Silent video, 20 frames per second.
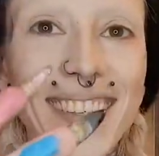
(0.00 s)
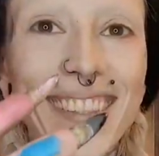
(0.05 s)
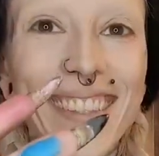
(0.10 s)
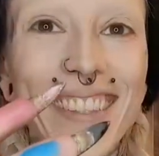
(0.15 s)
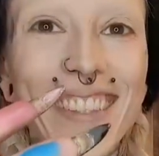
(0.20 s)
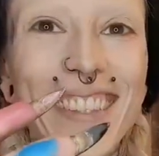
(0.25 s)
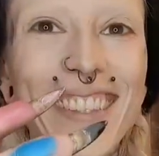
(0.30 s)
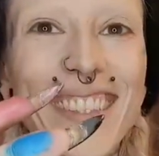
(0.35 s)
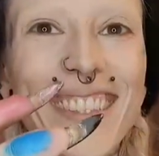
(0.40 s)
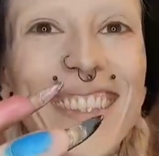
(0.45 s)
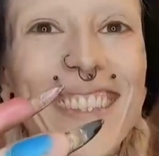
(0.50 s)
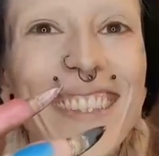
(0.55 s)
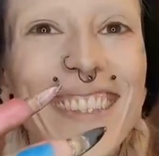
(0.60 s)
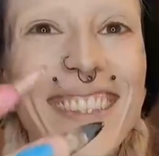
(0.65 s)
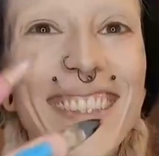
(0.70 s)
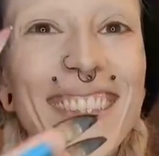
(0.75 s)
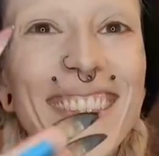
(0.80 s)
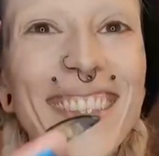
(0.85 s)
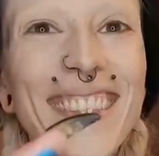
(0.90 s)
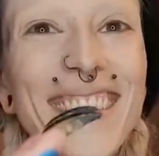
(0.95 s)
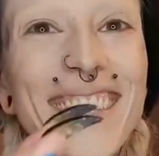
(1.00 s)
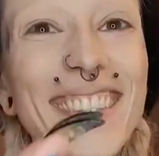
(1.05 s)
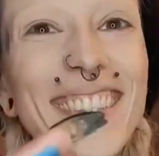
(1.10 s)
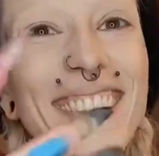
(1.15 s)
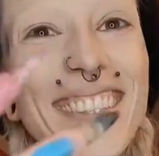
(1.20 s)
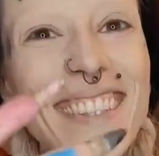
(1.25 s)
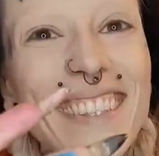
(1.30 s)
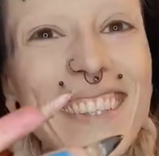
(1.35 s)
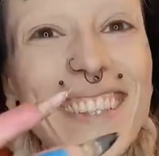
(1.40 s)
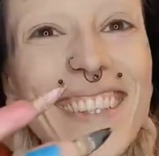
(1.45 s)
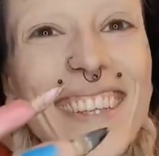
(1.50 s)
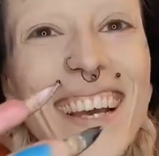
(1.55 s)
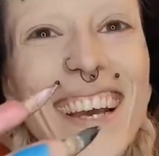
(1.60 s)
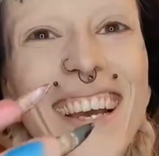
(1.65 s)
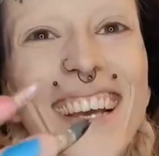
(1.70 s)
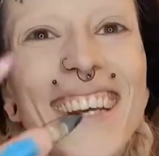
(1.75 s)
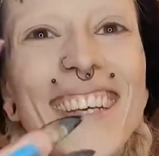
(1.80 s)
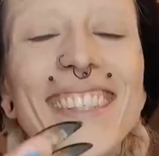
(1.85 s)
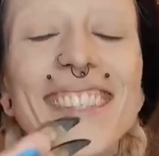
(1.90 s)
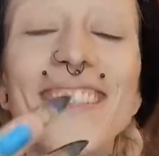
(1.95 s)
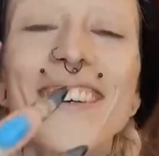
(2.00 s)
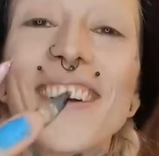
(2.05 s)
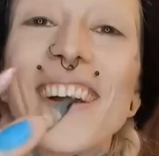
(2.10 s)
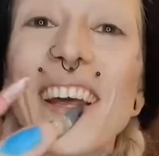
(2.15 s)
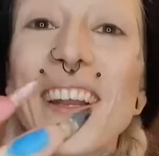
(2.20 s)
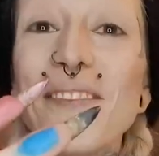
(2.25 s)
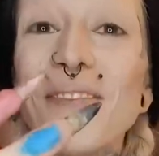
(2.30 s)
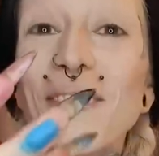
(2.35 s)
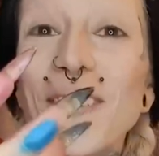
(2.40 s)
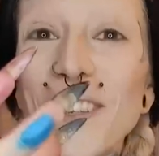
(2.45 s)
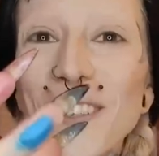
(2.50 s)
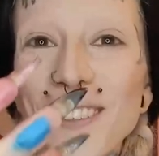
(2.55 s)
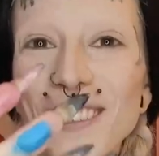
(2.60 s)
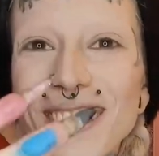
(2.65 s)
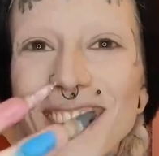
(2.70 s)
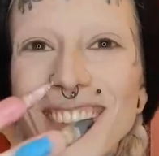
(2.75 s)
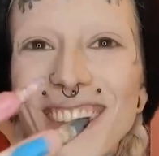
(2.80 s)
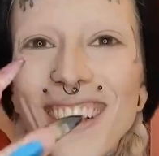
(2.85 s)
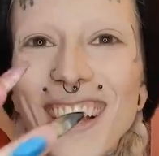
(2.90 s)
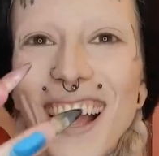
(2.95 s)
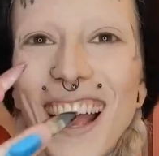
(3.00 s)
so it kind of moves in the